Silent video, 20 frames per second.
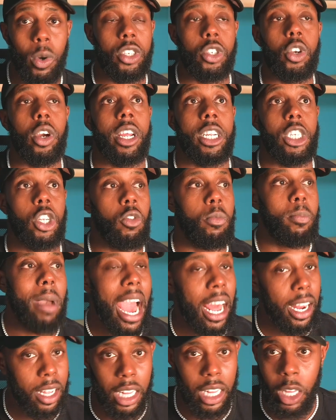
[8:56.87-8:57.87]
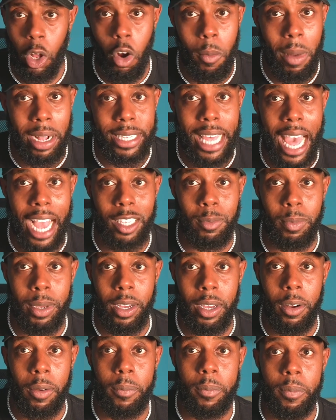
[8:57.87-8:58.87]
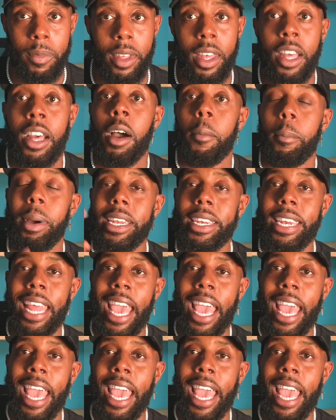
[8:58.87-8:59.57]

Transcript: which is gonna dramatically lower my tax bill. But